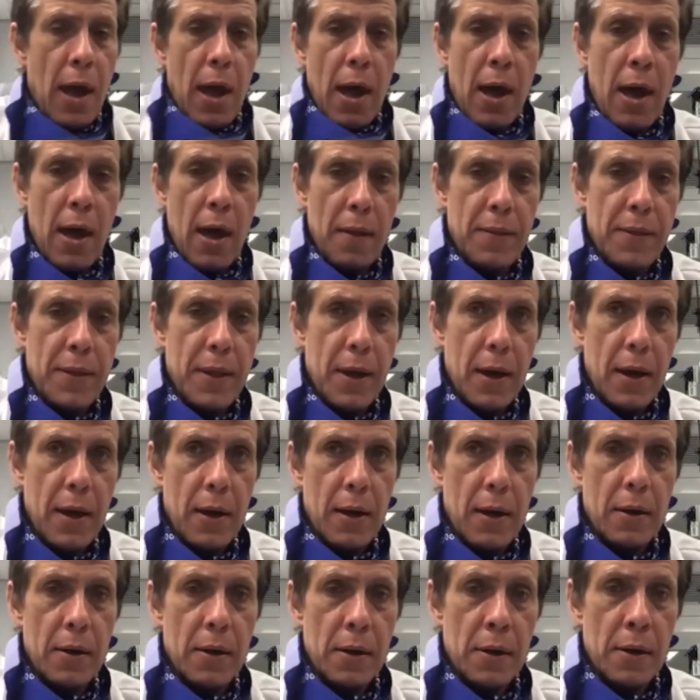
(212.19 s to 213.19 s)
And
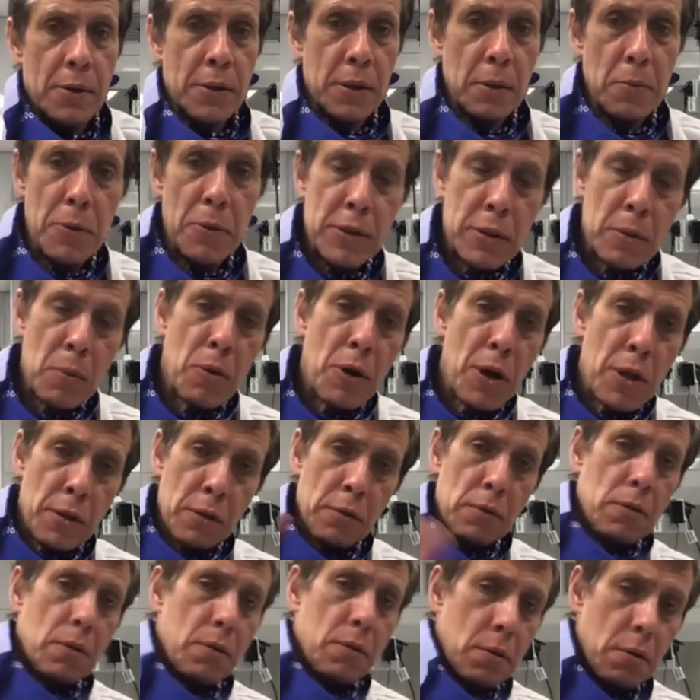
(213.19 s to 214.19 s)
then we
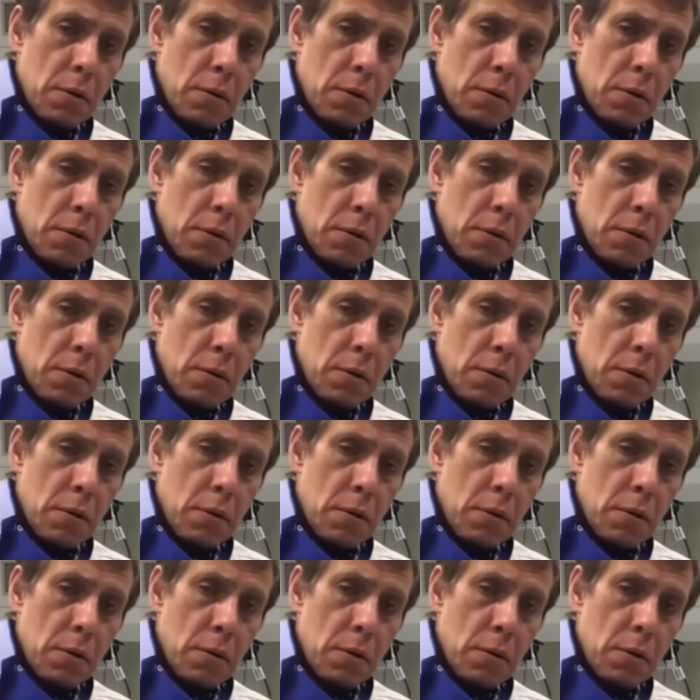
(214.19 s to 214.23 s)
stimulated